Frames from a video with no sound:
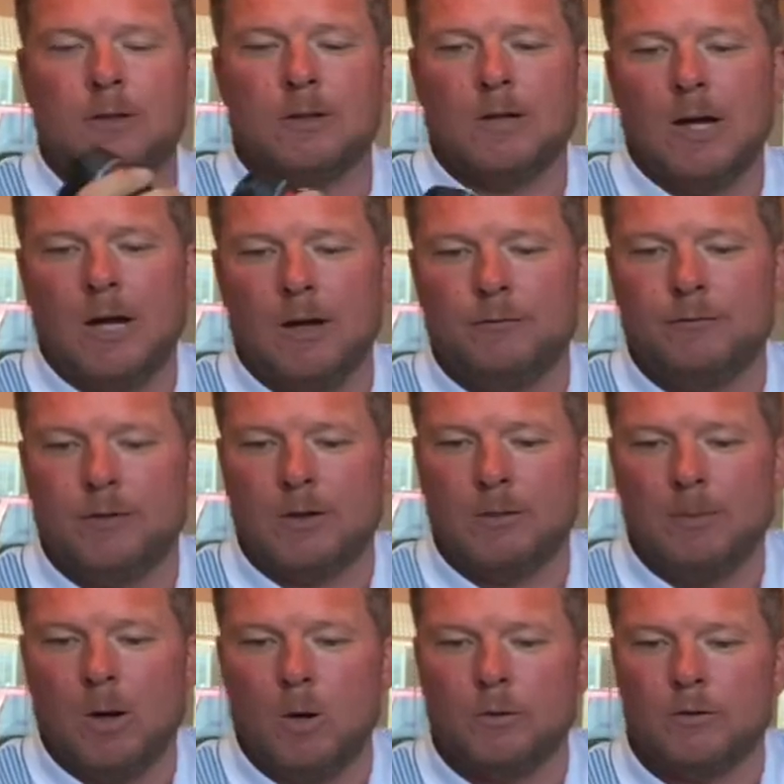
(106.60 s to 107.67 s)
firm
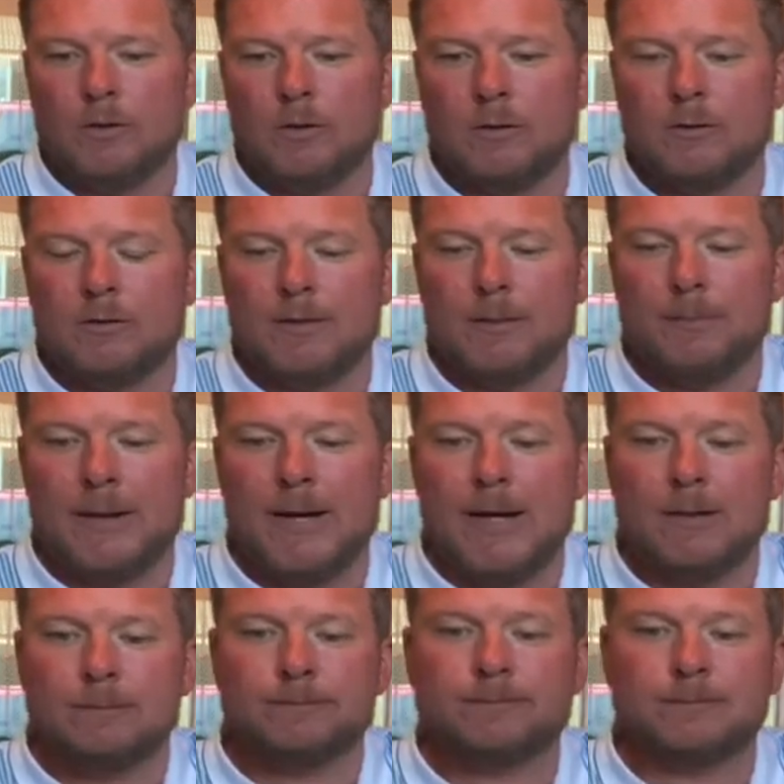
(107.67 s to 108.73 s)
hold. It's not going to slip
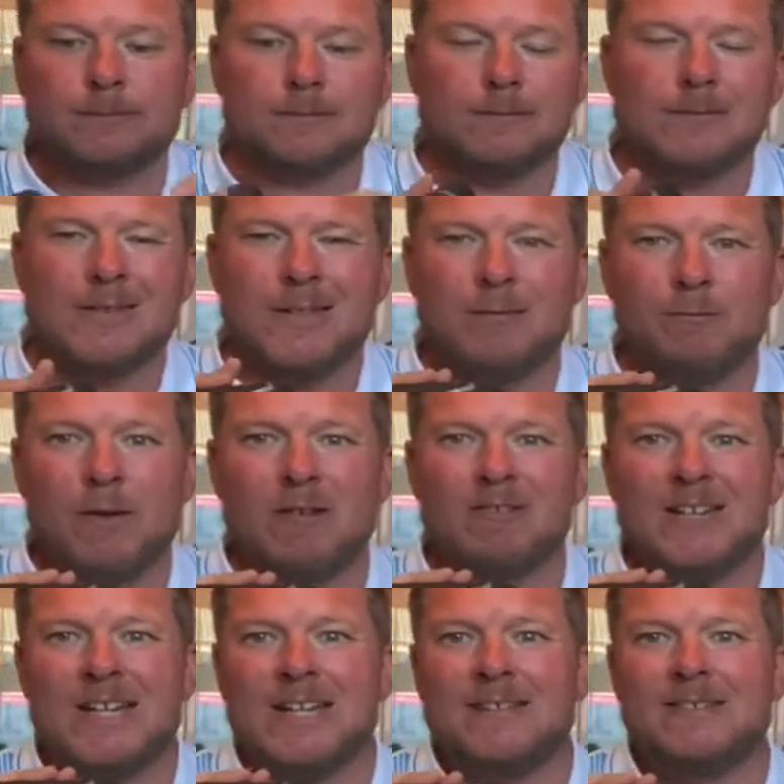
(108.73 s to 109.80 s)
out. Very
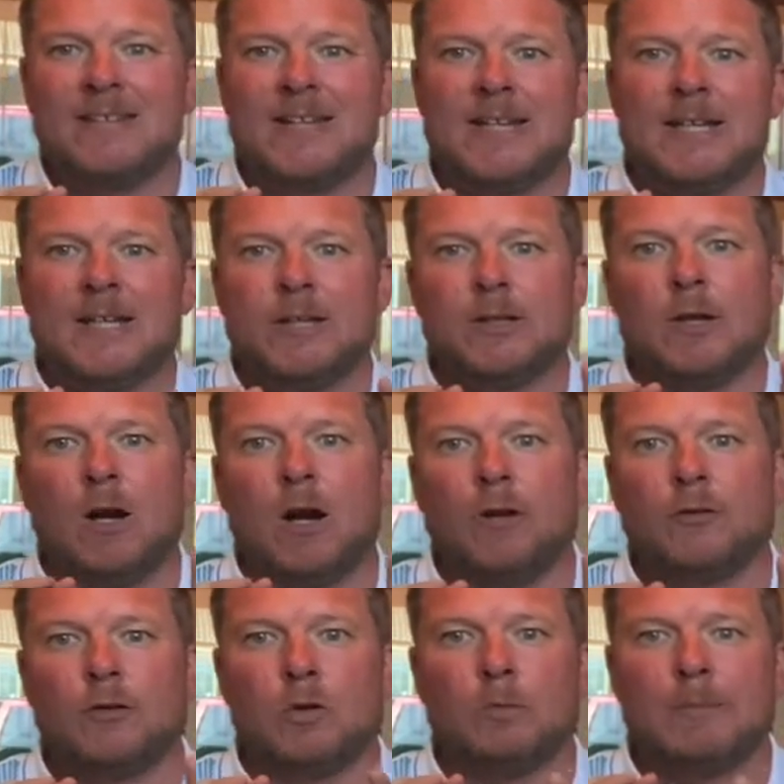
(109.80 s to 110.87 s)
easy yards
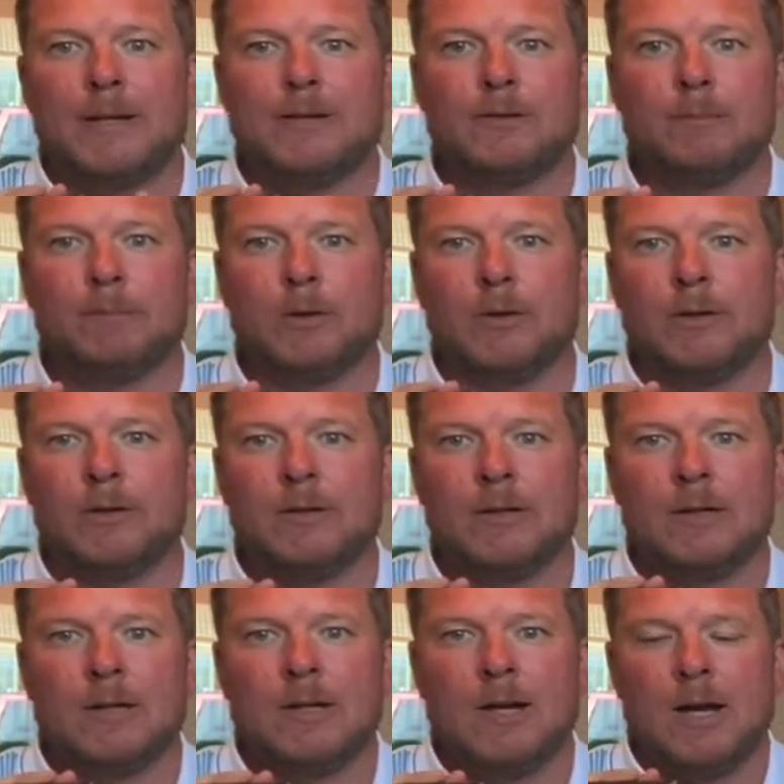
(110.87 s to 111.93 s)
or meter button
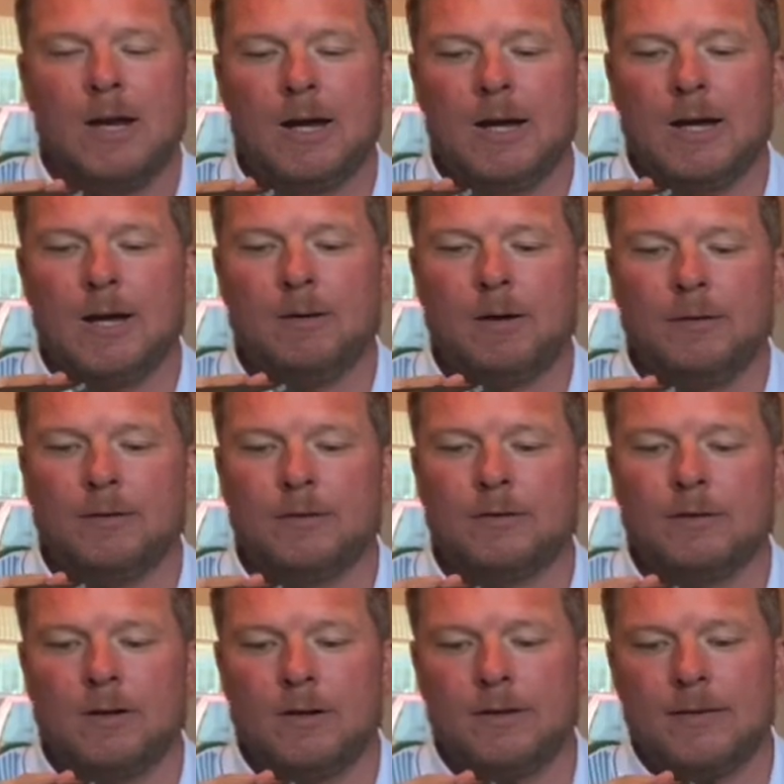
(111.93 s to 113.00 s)
on the
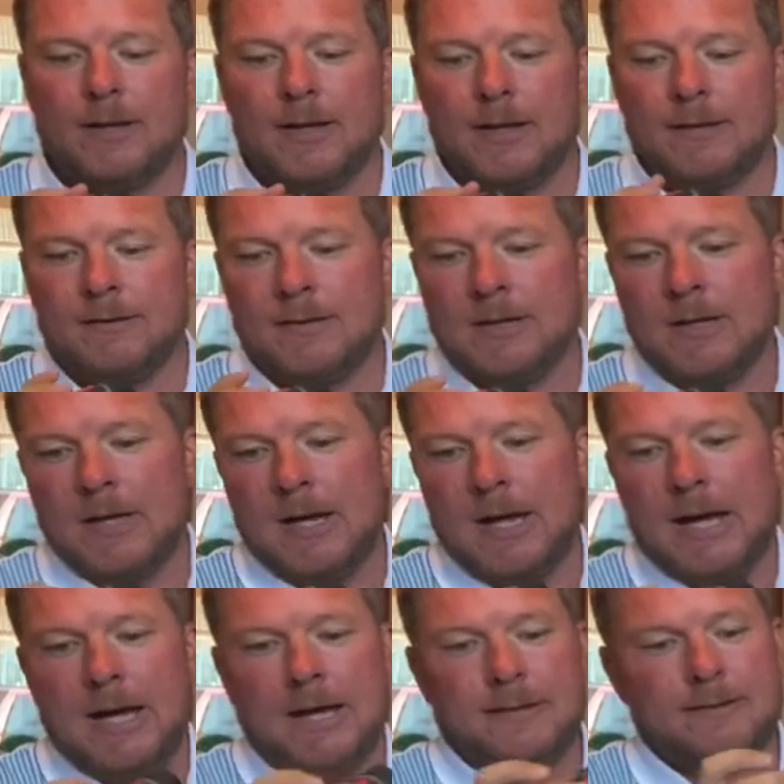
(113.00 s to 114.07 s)
side there,
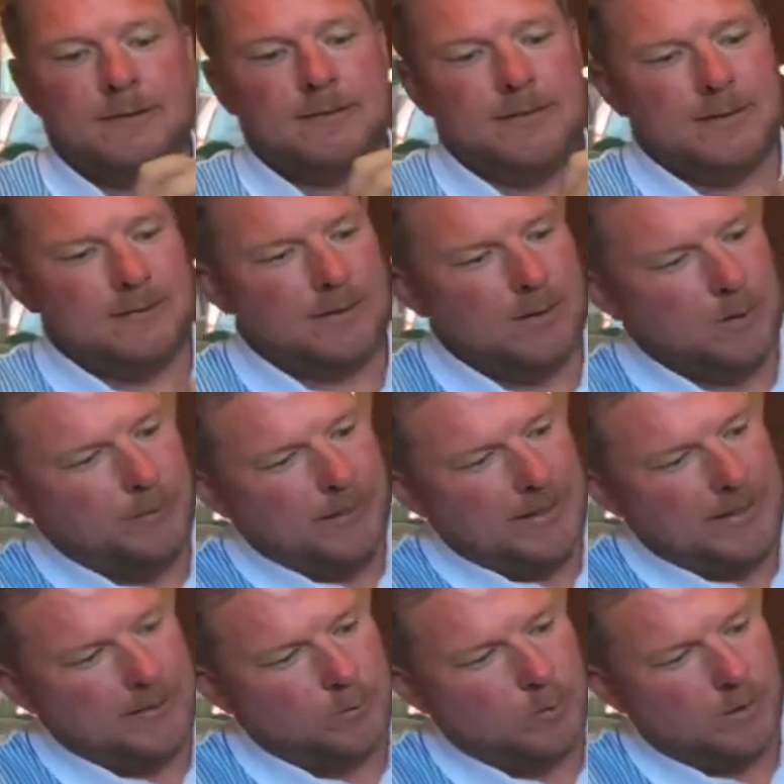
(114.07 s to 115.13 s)
and this little bit here
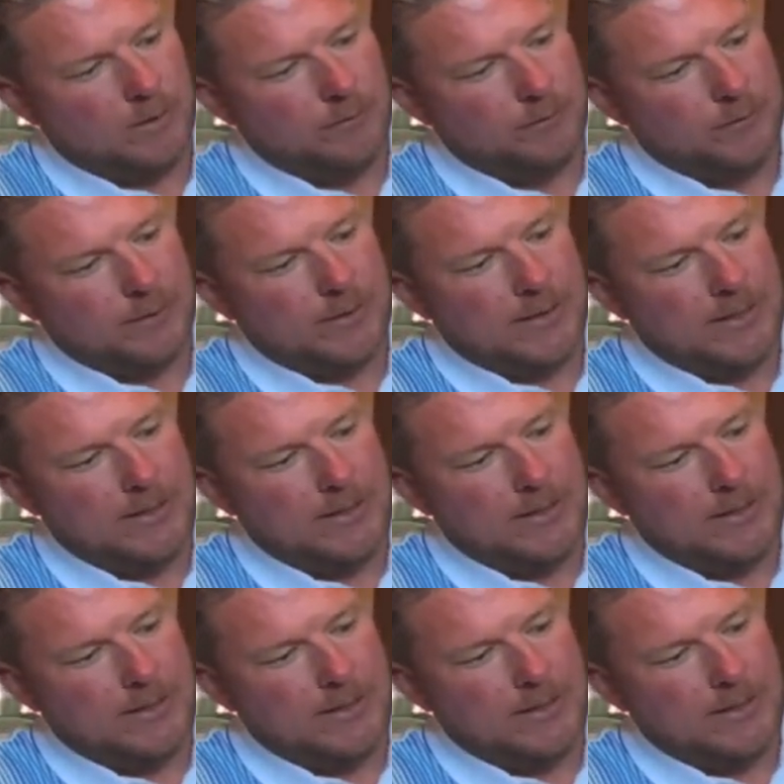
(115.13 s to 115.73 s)
is quite funky.